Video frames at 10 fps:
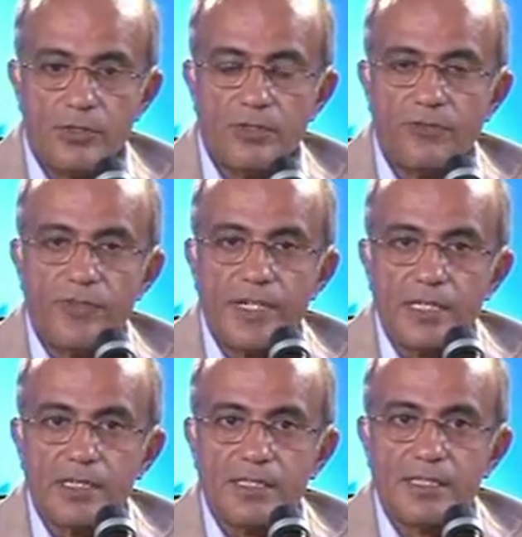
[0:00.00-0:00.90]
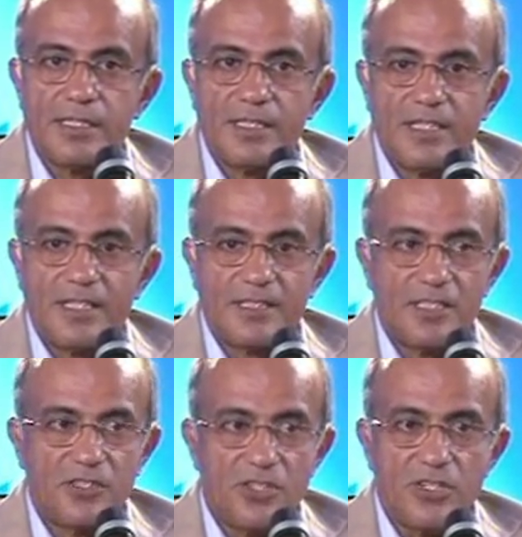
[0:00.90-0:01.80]
don't feel
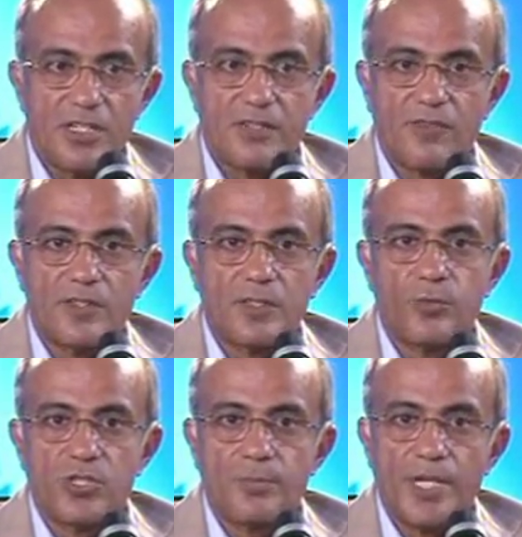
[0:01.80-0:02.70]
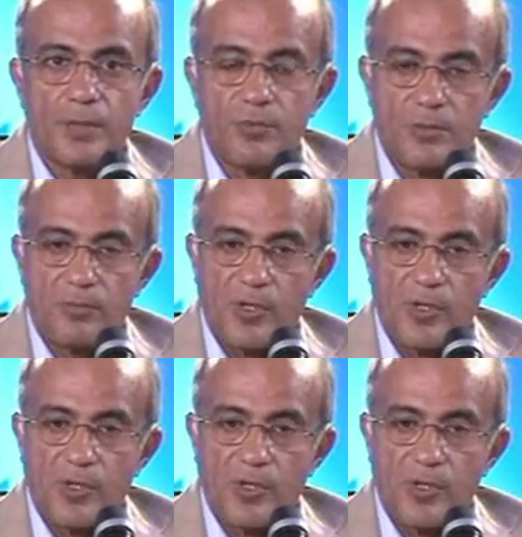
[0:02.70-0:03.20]
that this is one of the most paramount